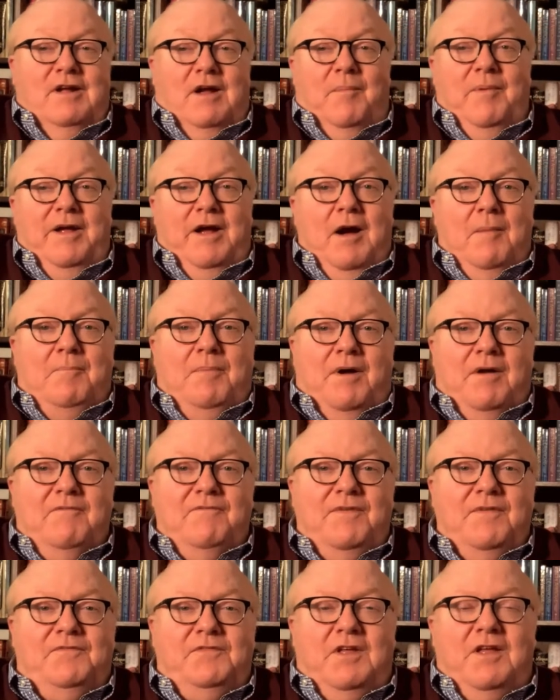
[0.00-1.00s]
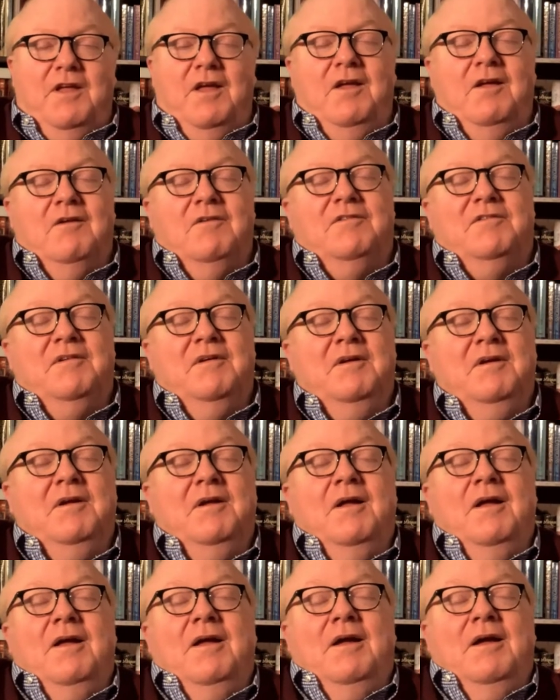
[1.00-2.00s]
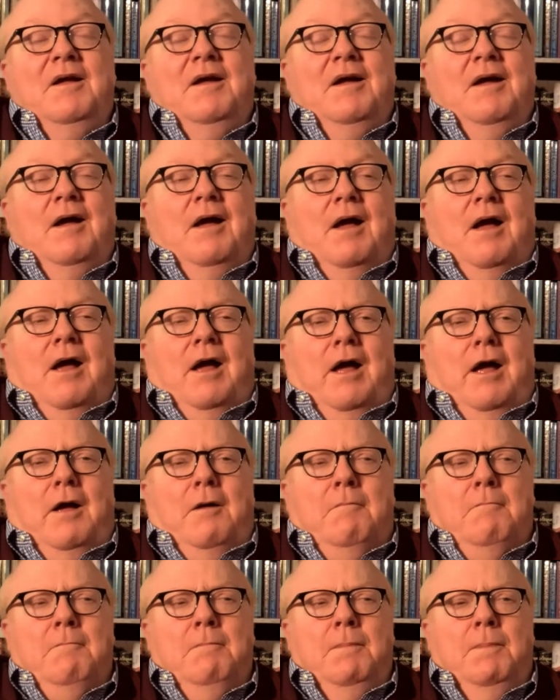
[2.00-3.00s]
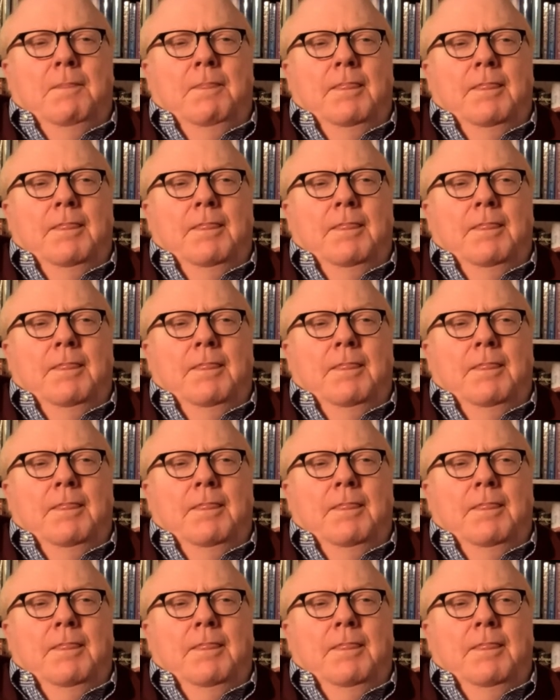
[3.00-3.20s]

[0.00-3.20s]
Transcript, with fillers: coming up on 50 years. Um,